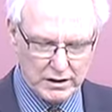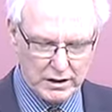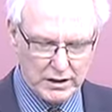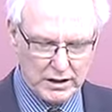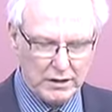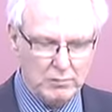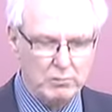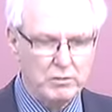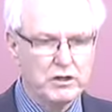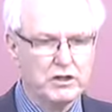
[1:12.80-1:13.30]

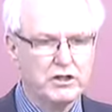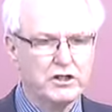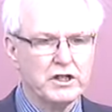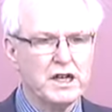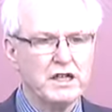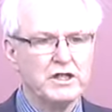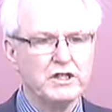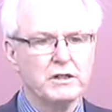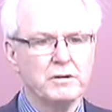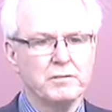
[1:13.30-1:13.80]
Um,
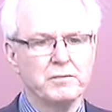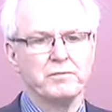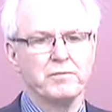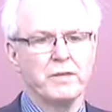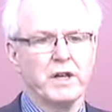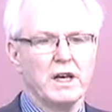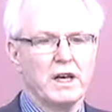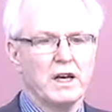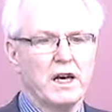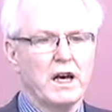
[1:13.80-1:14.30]
session,
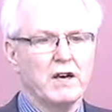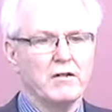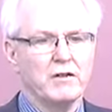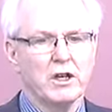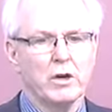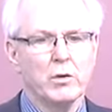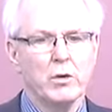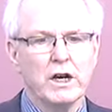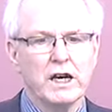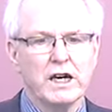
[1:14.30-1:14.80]
have an
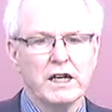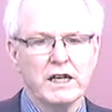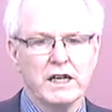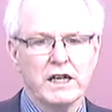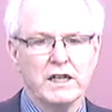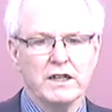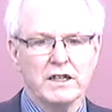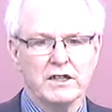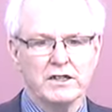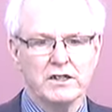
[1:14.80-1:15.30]
away day
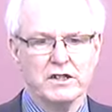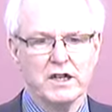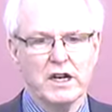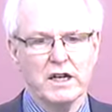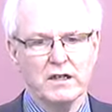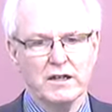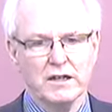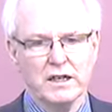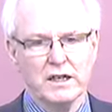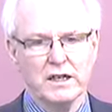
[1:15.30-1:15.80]
this
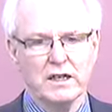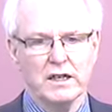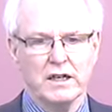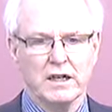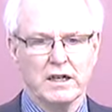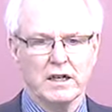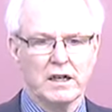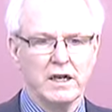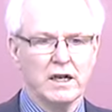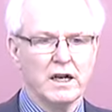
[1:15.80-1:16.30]
Saturday,
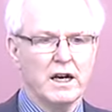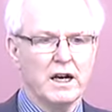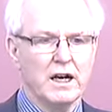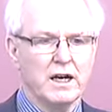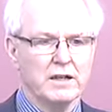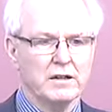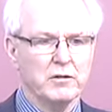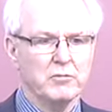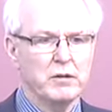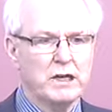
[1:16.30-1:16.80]

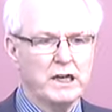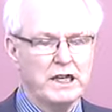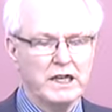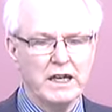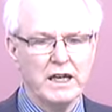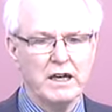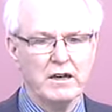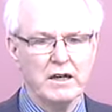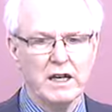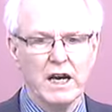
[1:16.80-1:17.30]
at meeting
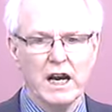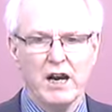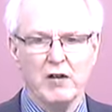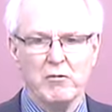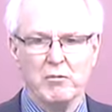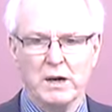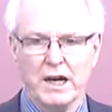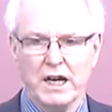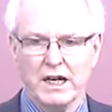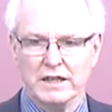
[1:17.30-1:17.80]
here at half
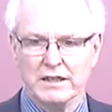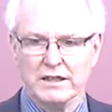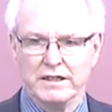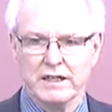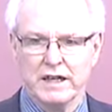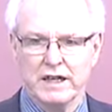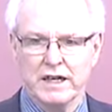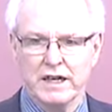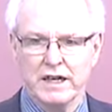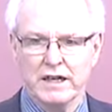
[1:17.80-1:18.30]
past
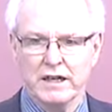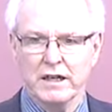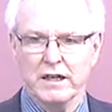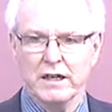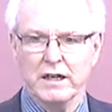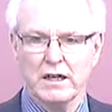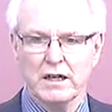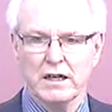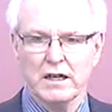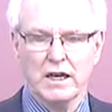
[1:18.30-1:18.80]
10
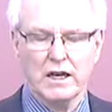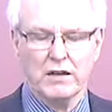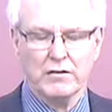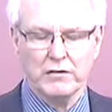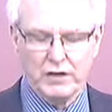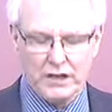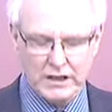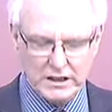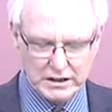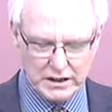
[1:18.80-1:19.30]
and
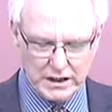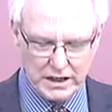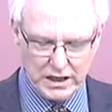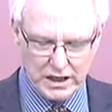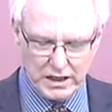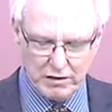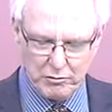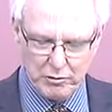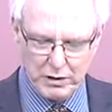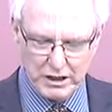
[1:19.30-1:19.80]
finishing at
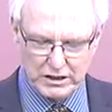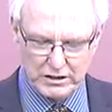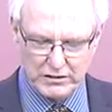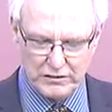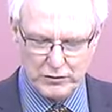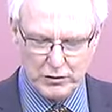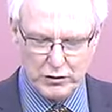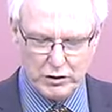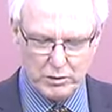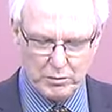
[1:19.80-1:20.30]
half past
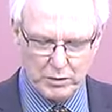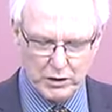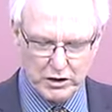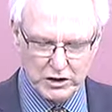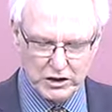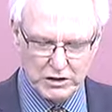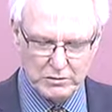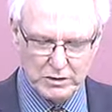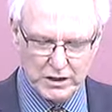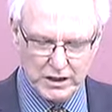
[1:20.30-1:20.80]
4
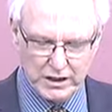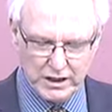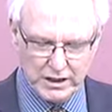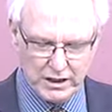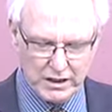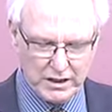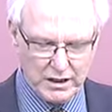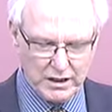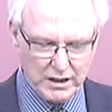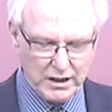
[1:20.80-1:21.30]
approximately.
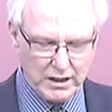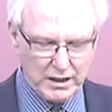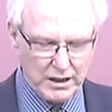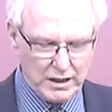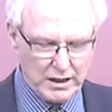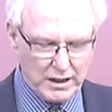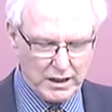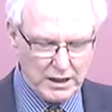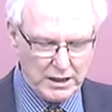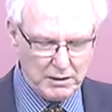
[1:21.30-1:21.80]

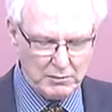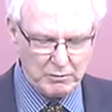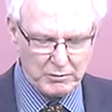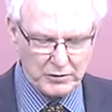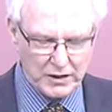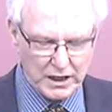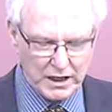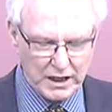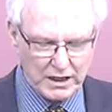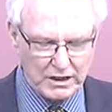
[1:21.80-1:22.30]
Um,
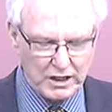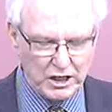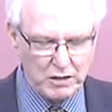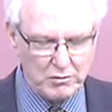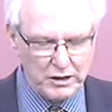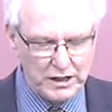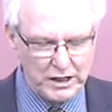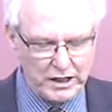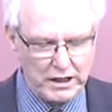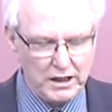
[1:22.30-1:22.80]
and
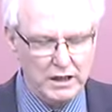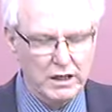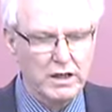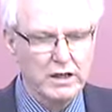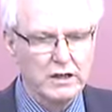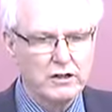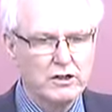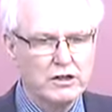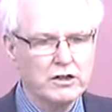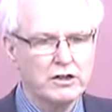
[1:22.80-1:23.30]
committee,
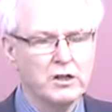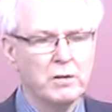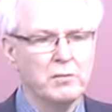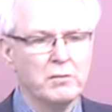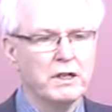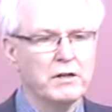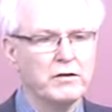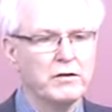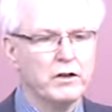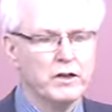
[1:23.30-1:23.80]
just
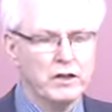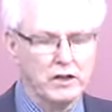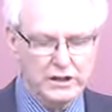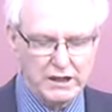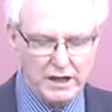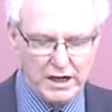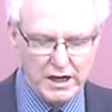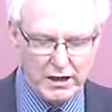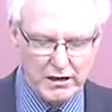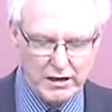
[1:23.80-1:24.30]
something for your
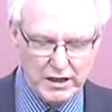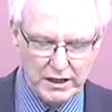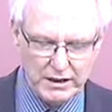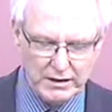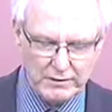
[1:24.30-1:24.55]
diary.